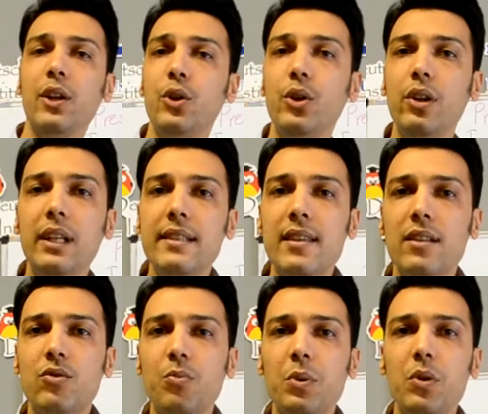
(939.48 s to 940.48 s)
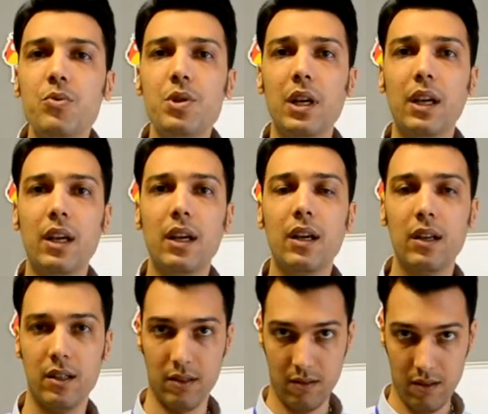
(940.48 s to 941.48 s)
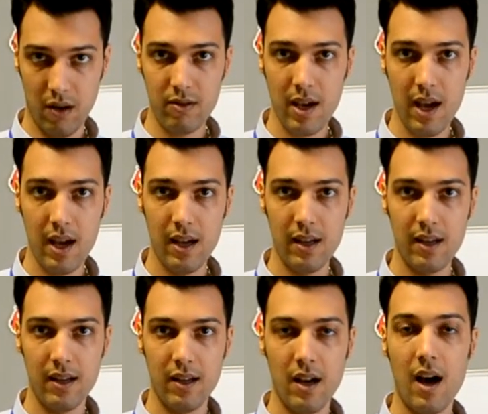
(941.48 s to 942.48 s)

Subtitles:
do you listen to music? Okay?